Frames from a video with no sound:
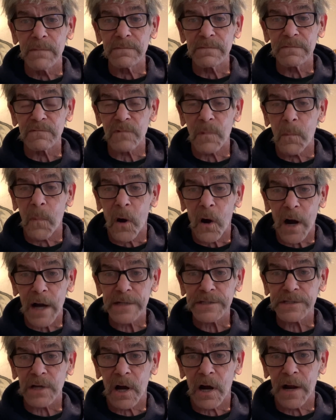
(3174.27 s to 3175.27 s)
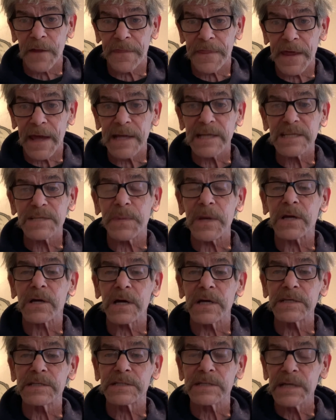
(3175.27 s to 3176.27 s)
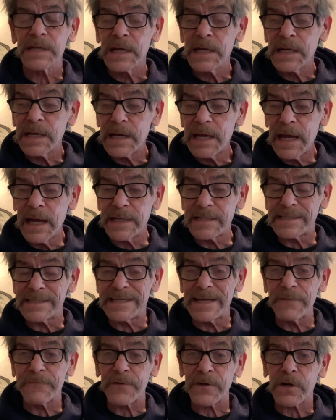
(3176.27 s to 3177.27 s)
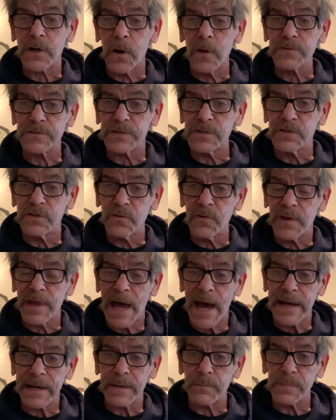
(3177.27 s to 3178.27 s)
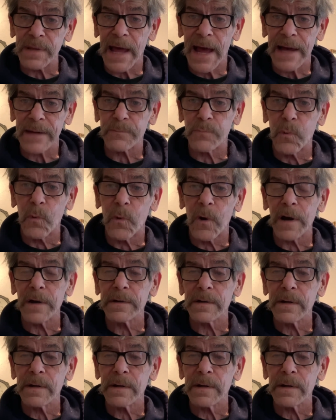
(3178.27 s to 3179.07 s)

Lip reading: remarks on things because it's difficult to do that in Blackboard.